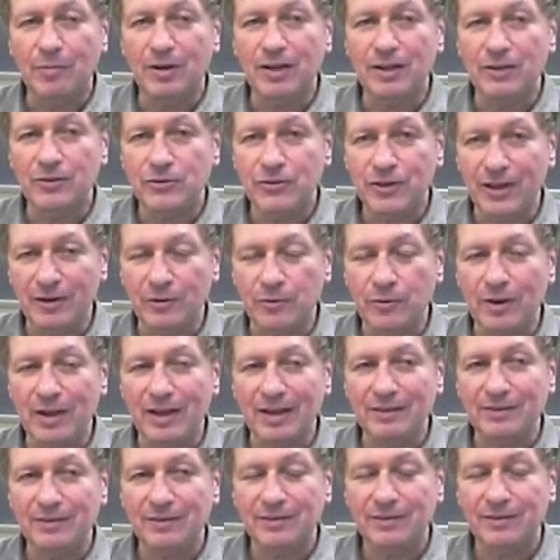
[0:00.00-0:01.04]
but it
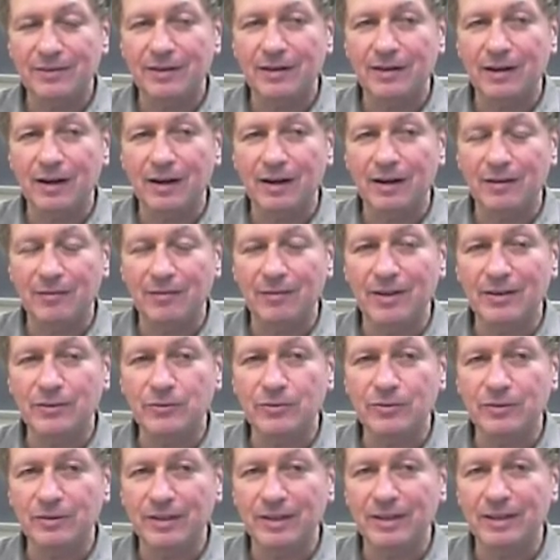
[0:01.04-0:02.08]
generates,
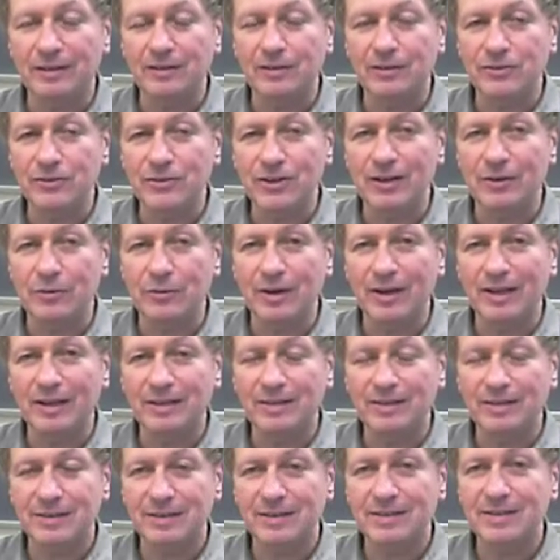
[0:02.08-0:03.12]
eventually it could generate
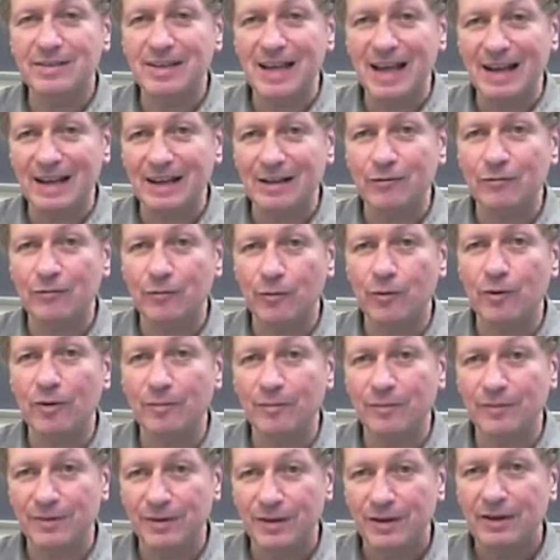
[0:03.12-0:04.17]
static
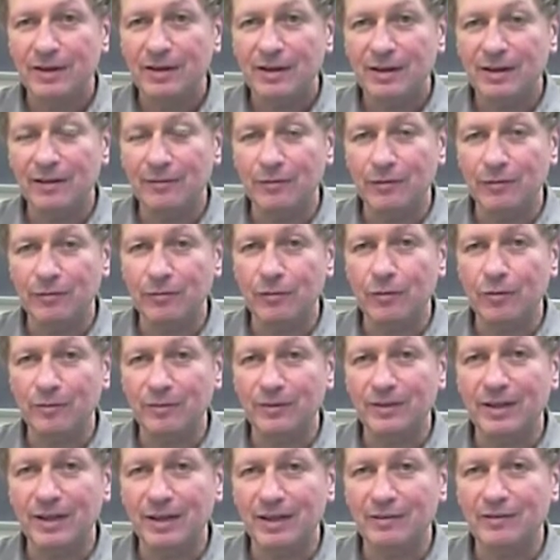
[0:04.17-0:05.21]
forms if the
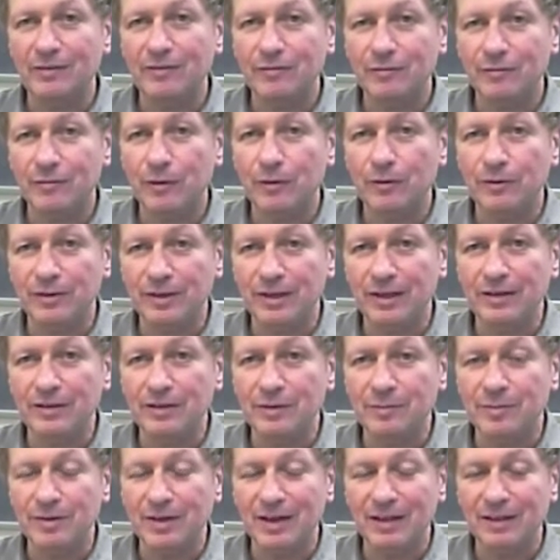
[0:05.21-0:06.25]
forms get frozen
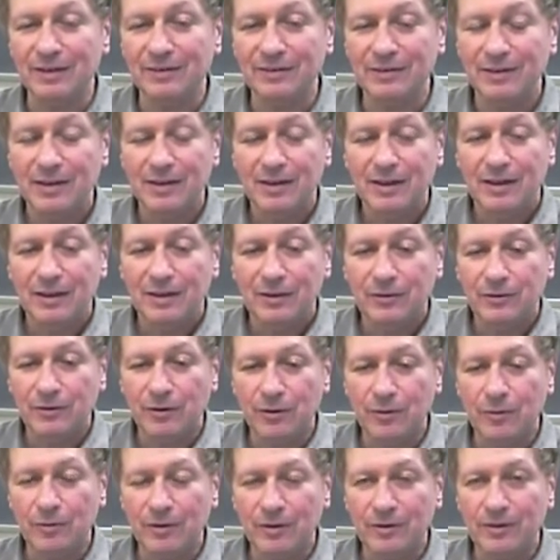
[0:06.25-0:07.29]
into place.
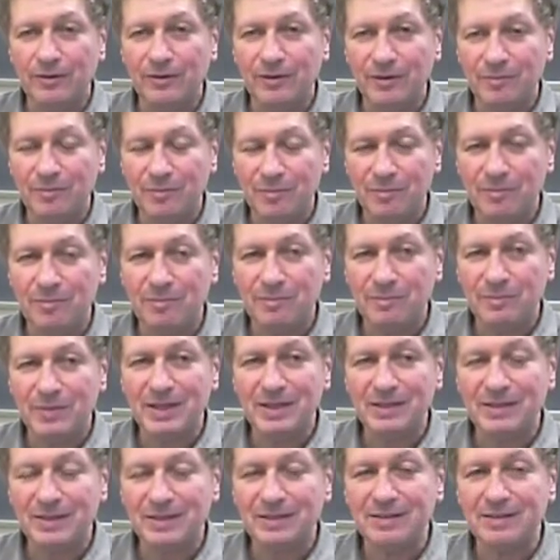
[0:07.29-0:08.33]
So there is a
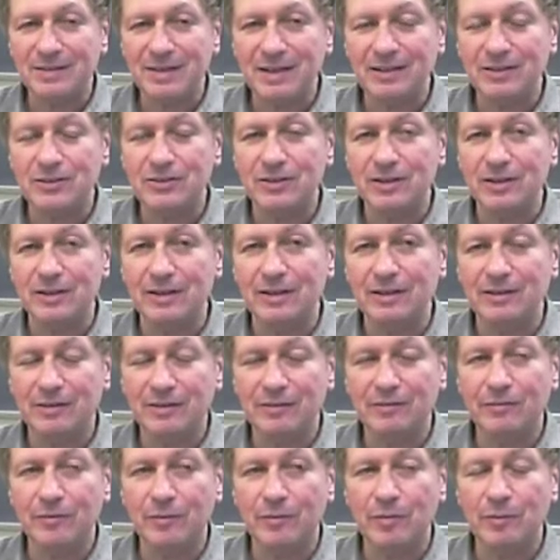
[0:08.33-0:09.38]
big distinction
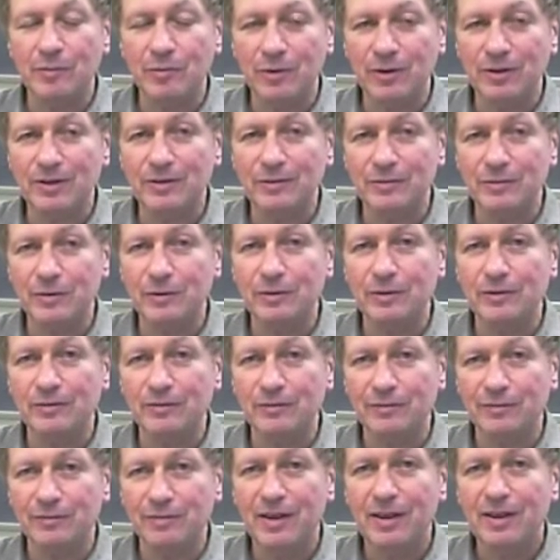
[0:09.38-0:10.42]
from the point of view of
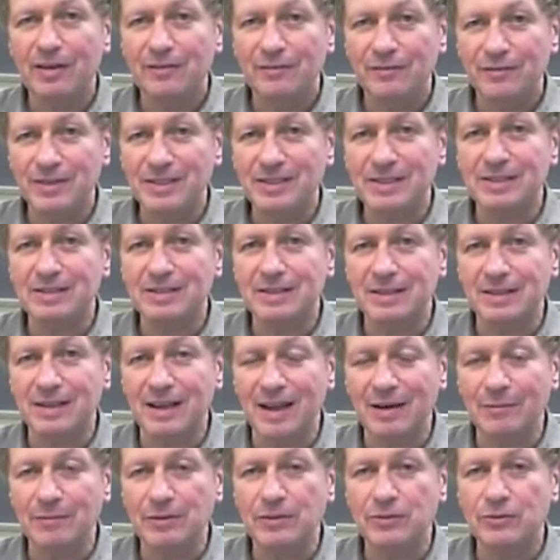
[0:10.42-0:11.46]
physics and
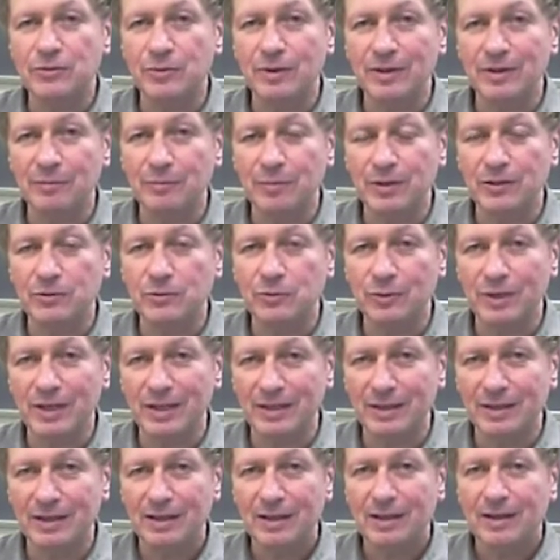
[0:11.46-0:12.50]
chemistry between